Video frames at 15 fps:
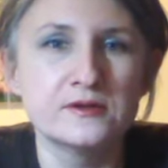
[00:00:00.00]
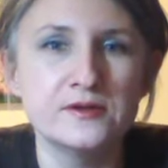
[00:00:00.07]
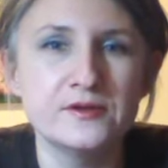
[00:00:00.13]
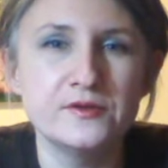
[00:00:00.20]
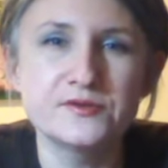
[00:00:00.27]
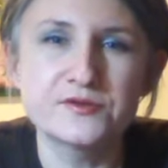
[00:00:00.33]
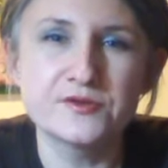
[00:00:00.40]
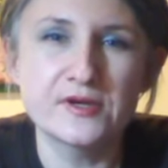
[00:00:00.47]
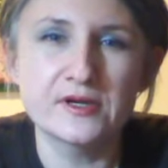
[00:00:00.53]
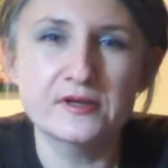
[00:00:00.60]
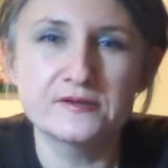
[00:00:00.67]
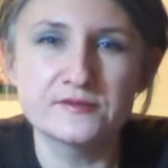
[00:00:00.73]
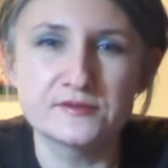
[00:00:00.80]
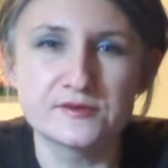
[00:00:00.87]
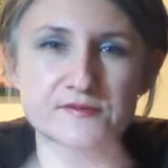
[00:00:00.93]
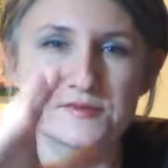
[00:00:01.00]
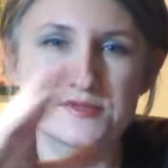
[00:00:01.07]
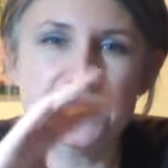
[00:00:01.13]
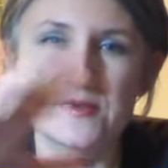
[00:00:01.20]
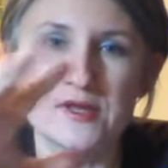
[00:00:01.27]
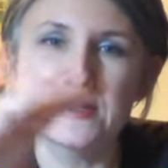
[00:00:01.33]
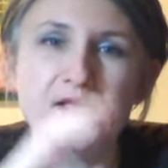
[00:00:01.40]
Utrecht or
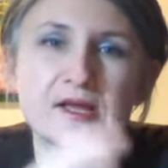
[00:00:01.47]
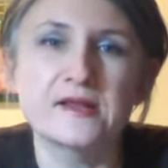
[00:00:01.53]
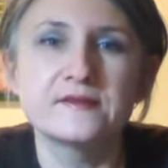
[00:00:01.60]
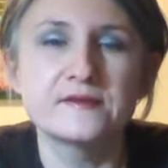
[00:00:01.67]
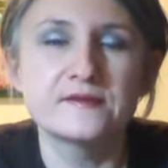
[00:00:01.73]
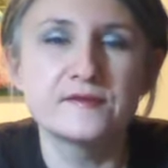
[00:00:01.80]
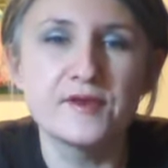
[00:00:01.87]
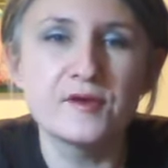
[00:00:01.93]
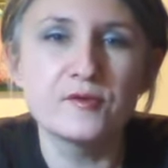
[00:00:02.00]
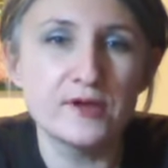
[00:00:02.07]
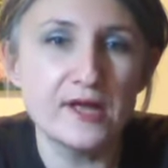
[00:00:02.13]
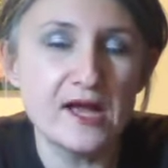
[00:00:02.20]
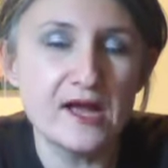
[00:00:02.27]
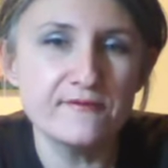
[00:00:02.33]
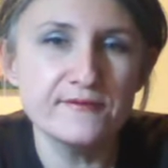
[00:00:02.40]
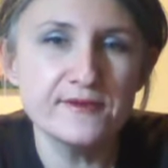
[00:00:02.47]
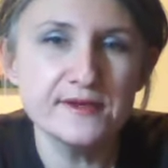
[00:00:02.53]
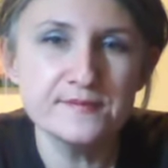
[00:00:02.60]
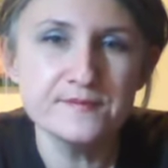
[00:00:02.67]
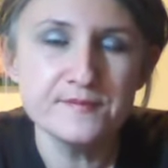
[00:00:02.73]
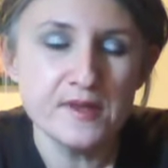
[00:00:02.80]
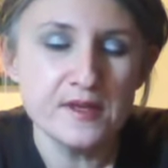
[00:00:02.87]
something like that, they will have
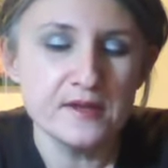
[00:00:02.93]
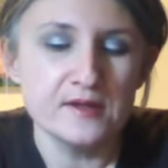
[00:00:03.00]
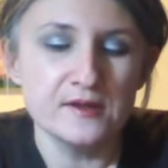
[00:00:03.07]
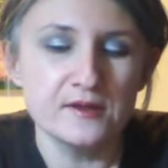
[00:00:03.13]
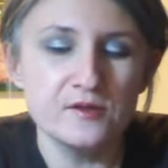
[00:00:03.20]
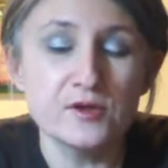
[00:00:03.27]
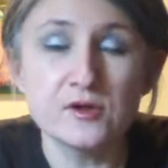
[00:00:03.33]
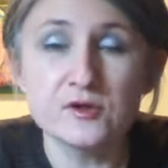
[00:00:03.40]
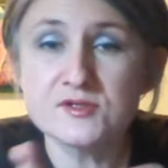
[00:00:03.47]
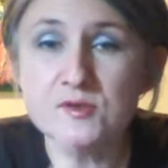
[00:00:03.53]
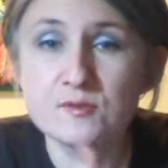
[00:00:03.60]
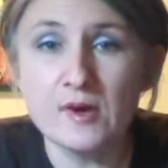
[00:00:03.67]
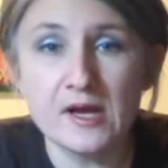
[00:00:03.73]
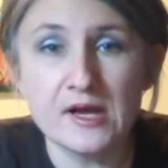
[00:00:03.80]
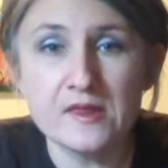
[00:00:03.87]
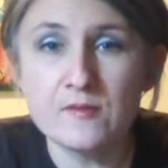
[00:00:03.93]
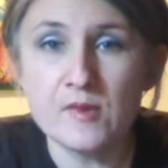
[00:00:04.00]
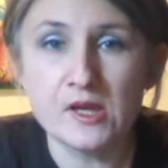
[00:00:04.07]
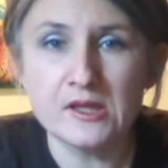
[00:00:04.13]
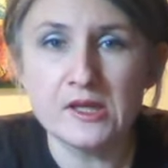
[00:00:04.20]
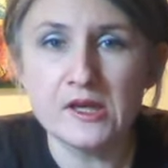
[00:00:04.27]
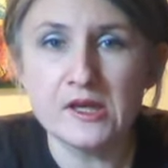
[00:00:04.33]
them. You can also buy them
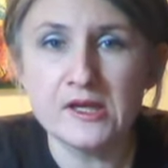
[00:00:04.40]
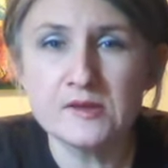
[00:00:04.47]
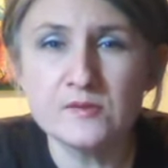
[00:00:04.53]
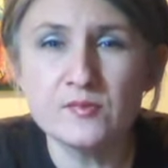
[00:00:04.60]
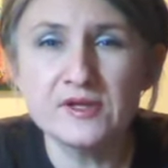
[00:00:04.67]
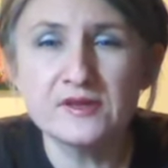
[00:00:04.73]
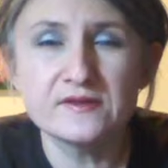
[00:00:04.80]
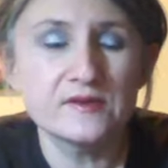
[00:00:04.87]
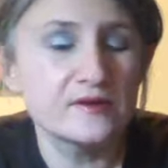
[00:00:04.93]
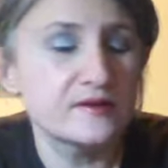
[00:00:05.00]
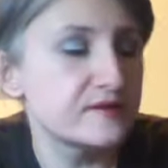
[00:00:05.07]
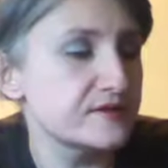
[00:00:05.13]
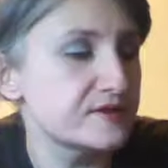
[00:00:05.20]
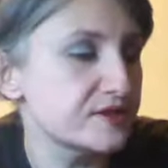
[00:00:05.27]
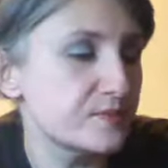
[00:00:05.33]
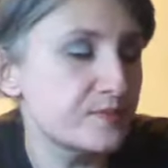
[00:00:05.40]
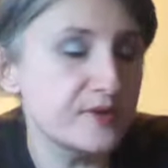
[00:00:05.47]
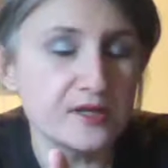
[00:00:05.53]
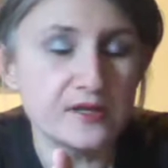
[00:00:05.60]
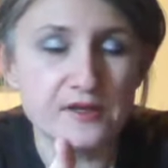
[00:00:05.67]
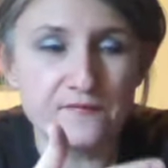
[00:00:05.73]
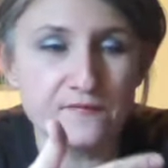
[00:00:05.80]
online, but the
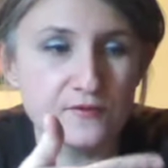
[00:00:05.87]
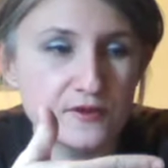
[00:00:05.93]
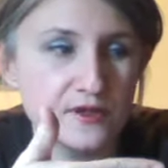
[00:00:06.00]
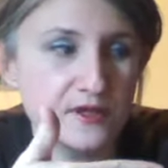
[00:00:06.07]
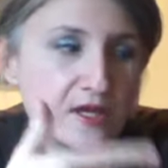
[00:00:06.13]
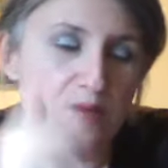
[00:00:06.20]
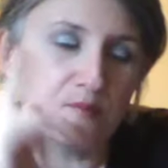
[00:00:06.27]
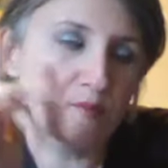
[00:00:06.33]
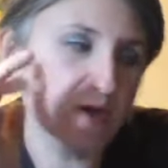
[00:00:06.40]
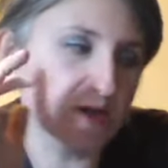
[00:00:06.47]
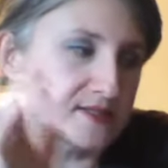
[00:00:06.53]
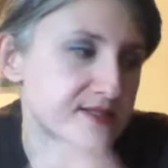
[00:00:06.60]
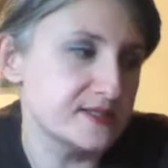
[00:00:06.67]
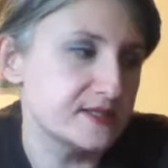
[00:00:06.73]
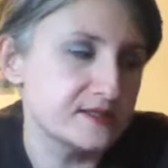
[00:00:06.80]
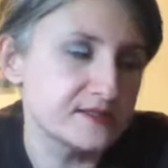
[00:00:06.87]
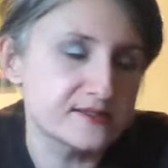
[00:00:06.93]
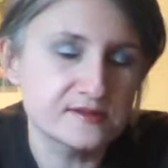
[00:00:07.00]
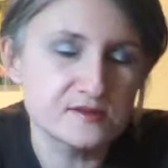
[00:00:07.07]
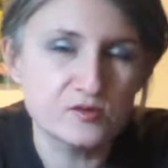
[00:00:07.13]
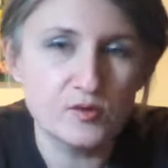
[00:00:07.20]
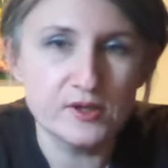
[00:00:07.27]
shipping for the epoxy
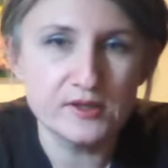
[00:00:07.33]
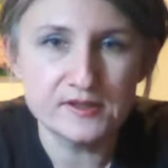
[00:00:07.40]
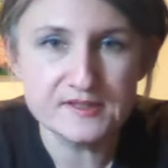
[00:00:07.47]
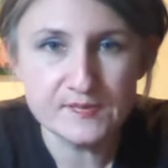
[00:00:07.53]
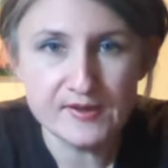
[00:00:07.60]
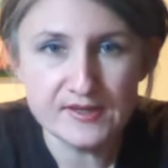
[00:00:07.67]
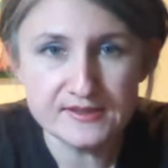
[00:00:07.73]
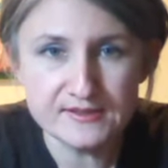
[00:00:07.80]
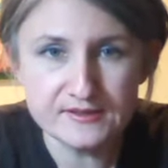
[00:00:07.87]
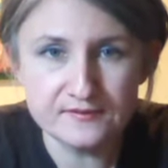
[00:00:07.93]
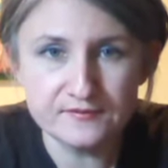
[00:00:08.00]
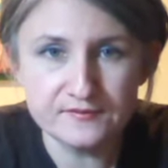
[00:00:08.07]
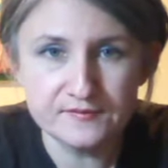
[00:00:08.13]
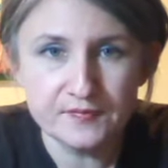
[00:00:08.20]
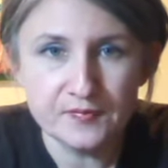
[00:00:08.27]
is quite expensive.